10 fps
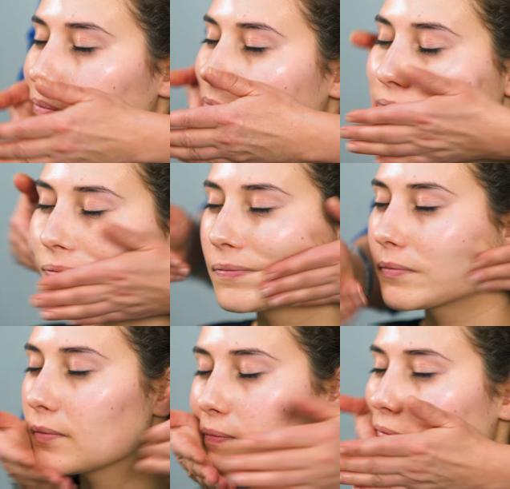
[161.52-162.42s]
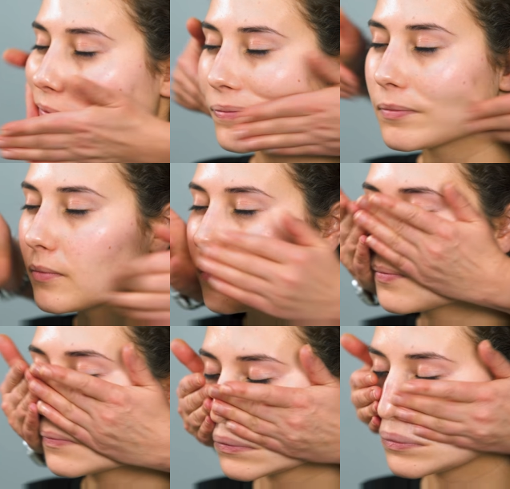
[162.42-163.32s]
So I just wipe that over
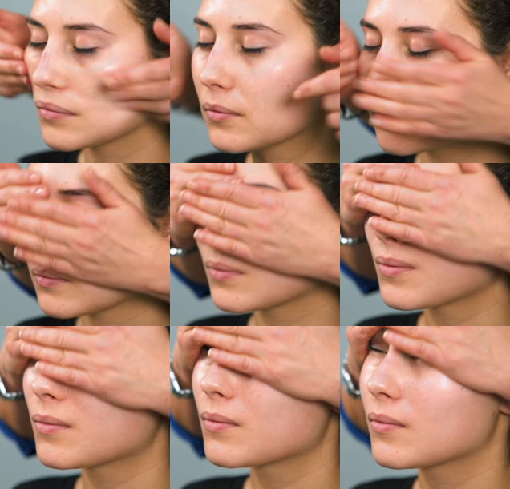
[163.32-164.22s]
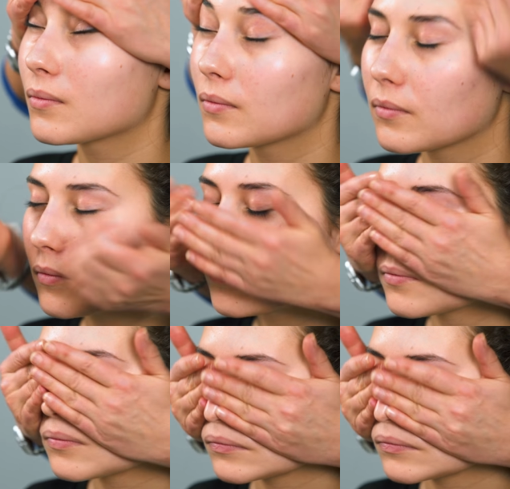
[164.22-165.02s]
the skin like that.